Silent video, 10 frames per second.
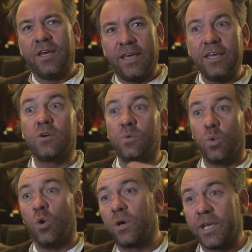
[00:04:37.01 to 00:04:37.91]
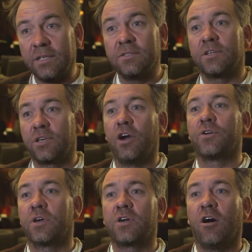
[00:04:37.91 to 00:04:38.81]
he could walk into
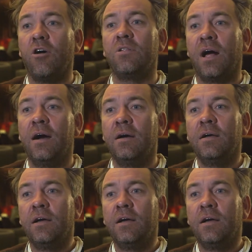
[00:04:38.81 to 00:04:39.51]
Coca-Cola